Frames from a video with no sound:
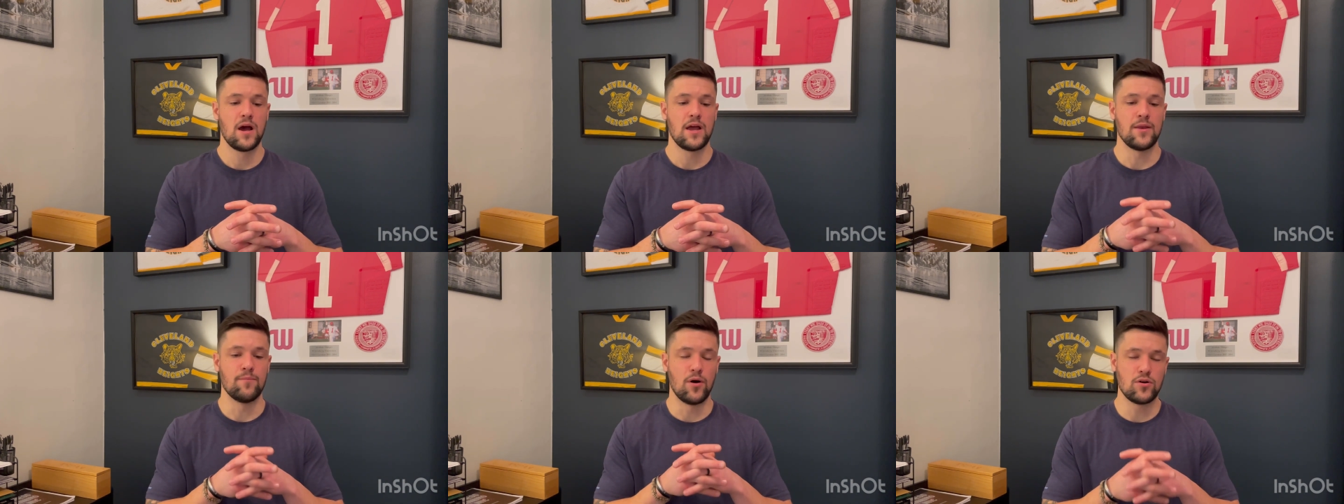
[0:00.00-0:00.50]

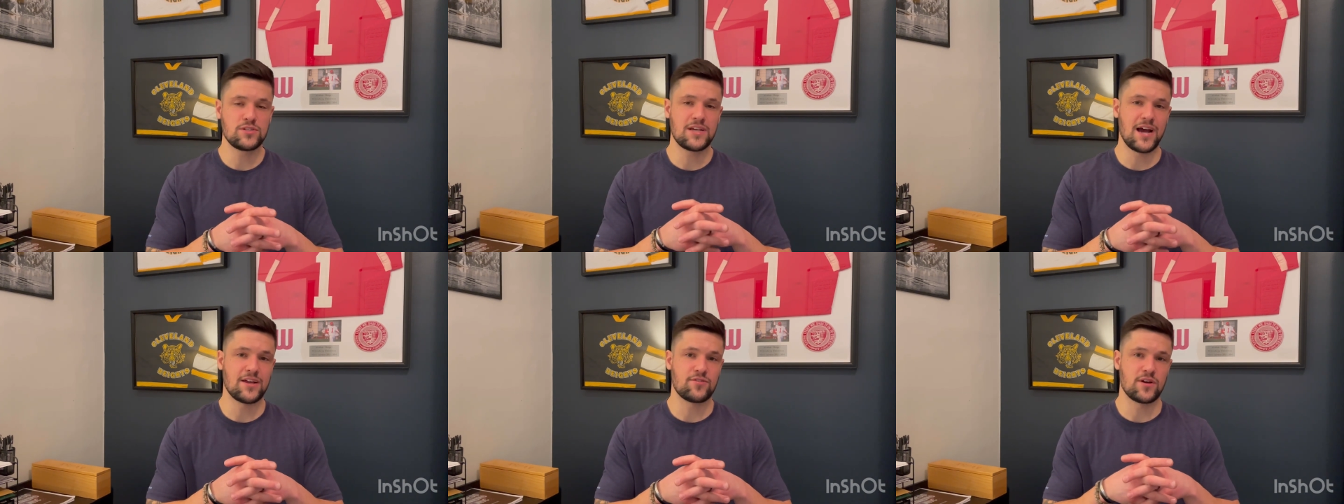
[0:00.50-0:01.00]
in most
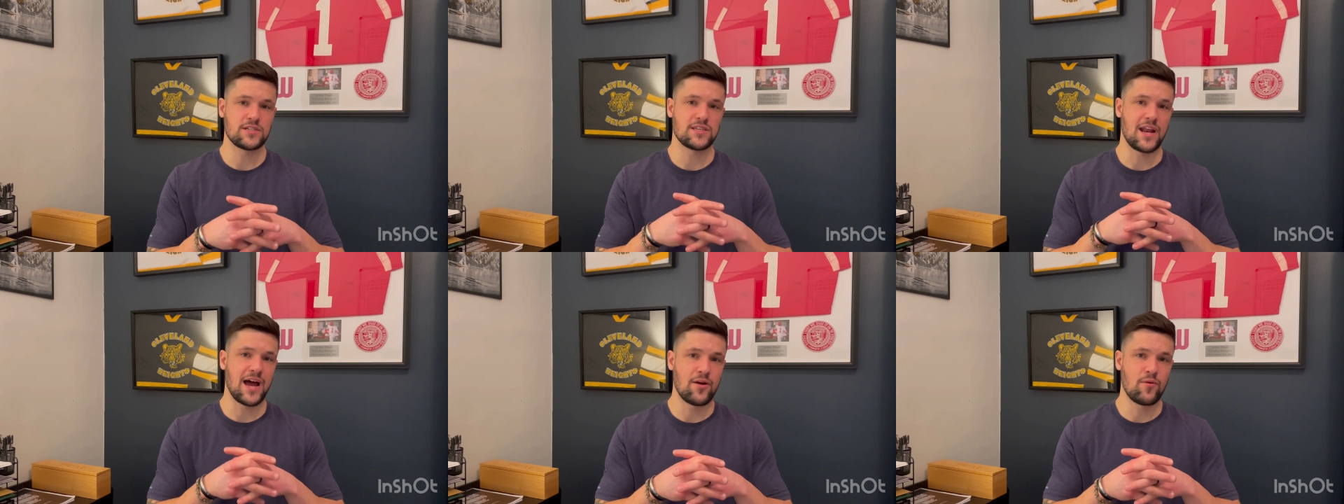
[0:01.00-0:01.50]
contracts
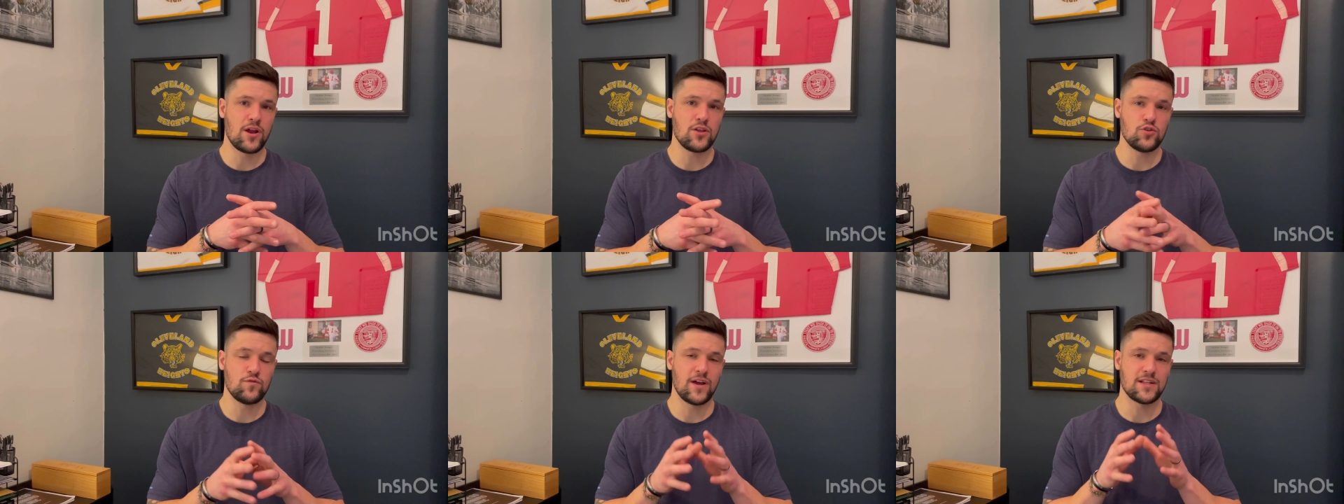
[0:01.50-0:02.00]
that I write,
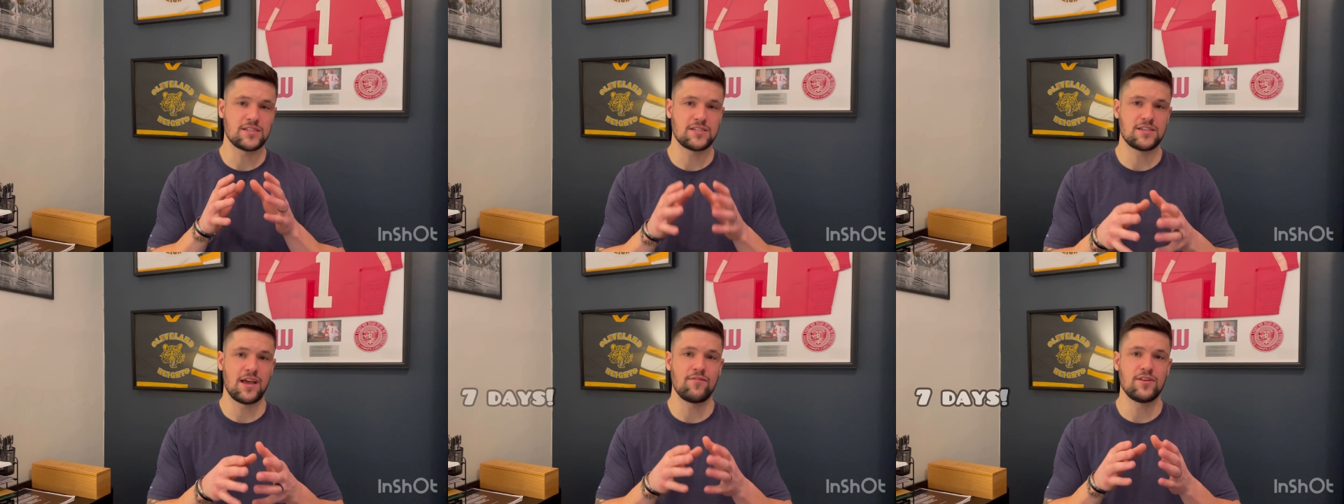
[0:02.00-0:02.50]
you've got
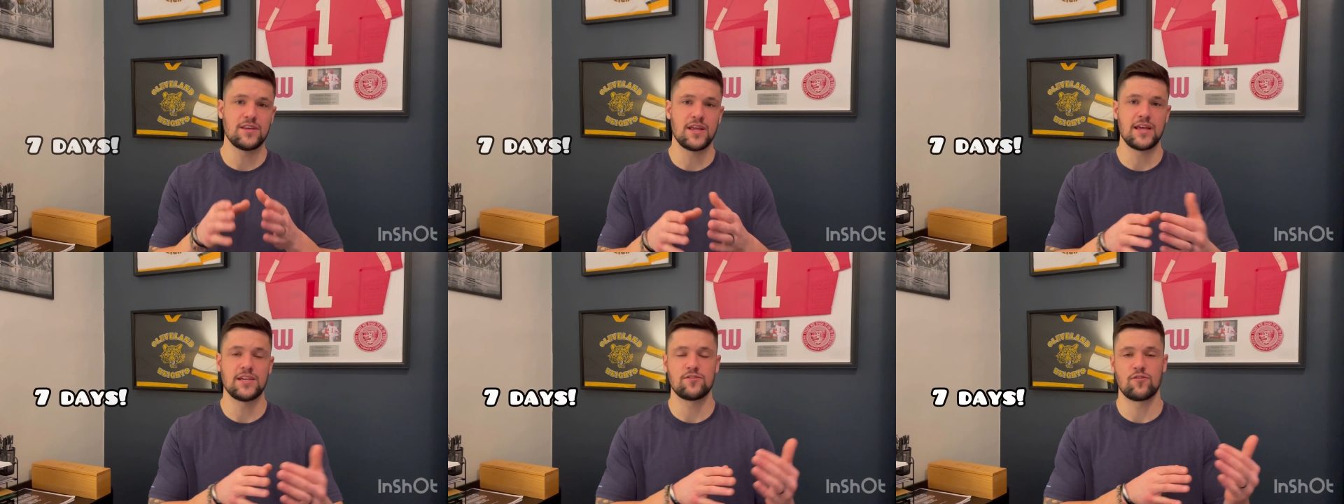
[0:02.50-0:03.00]
7
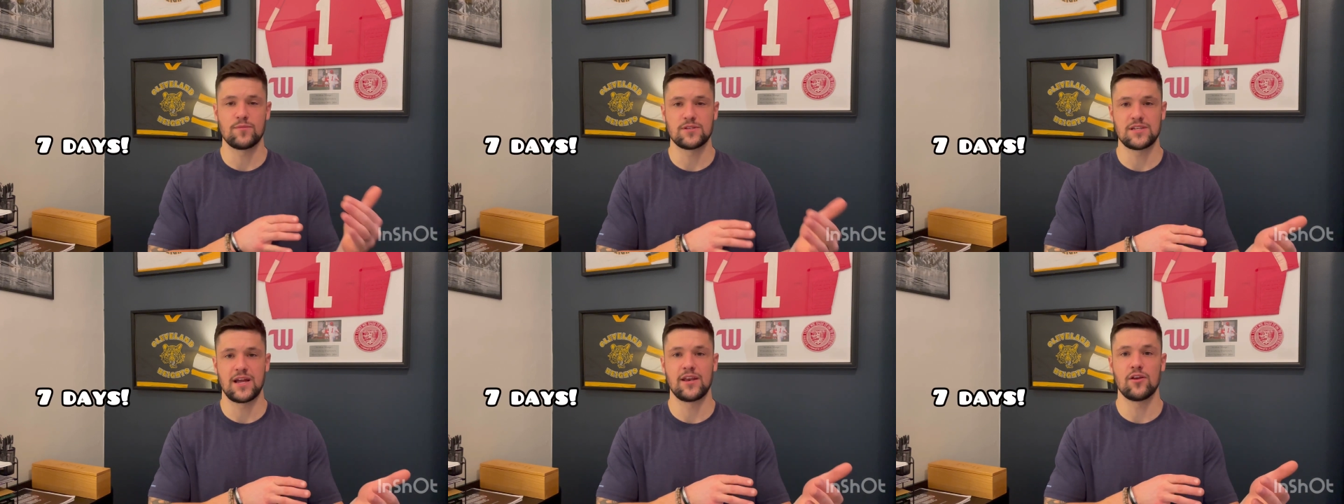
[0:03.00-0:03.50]
days from a
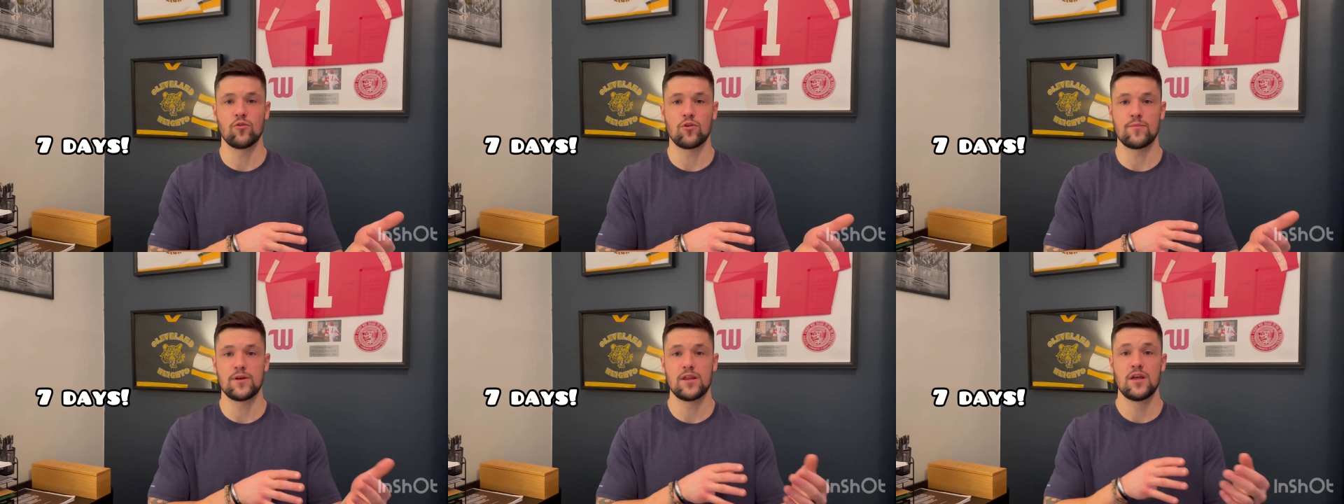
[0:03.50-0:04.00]
signed
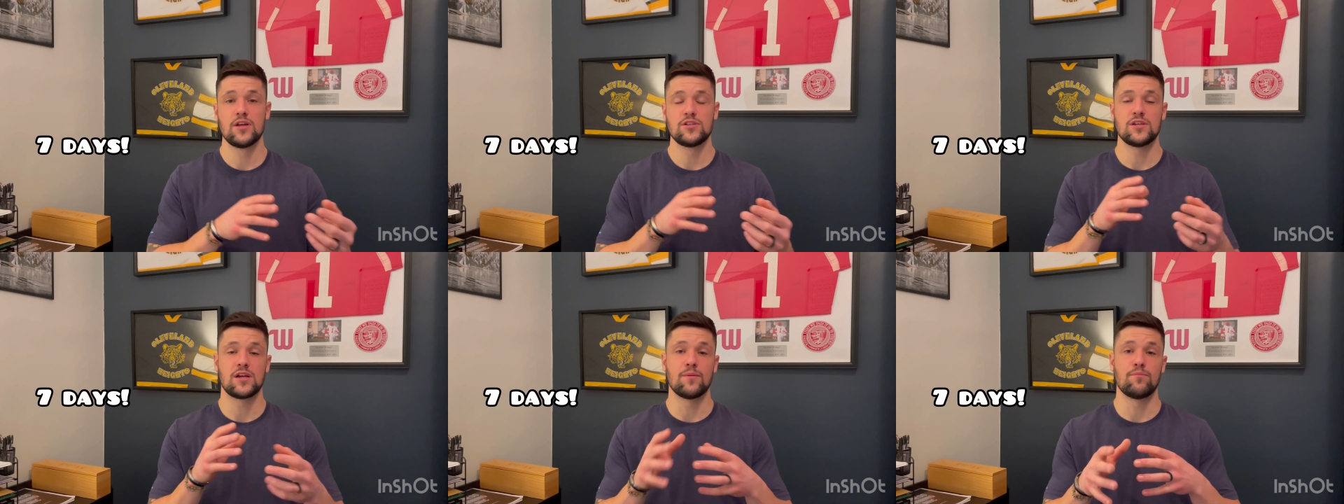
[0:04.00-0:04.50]
agreement
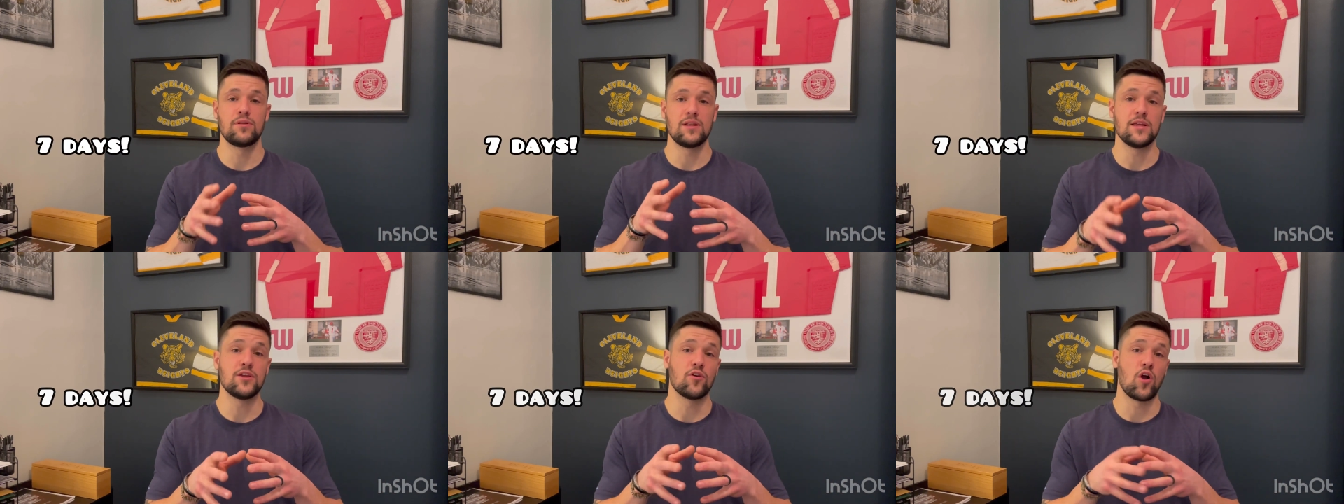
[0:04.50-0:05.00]
to
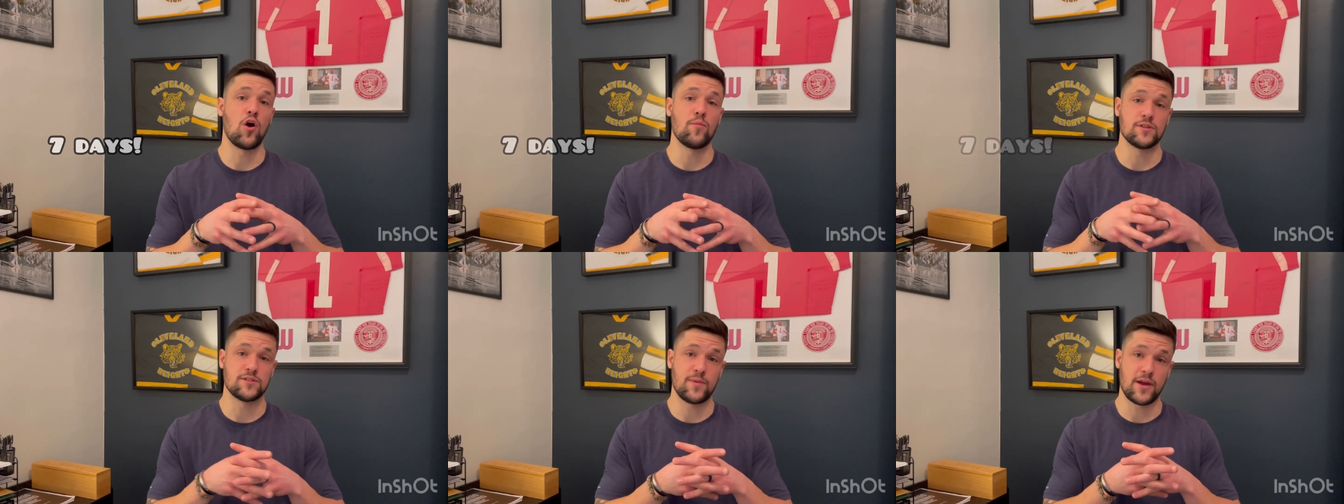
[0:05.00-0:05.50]
complete your home
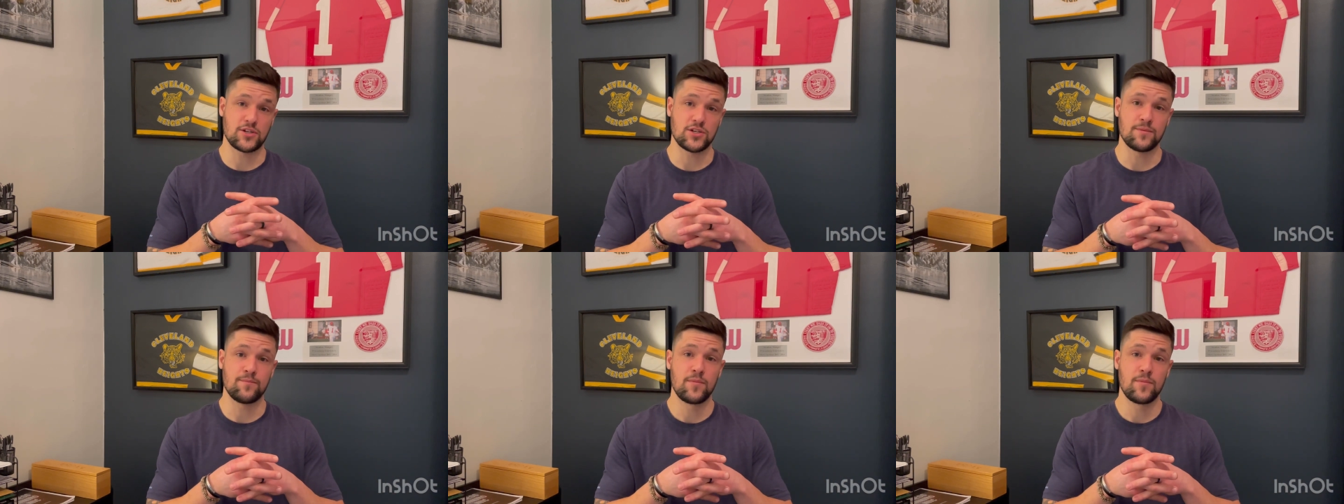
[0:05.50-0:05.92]
inspection.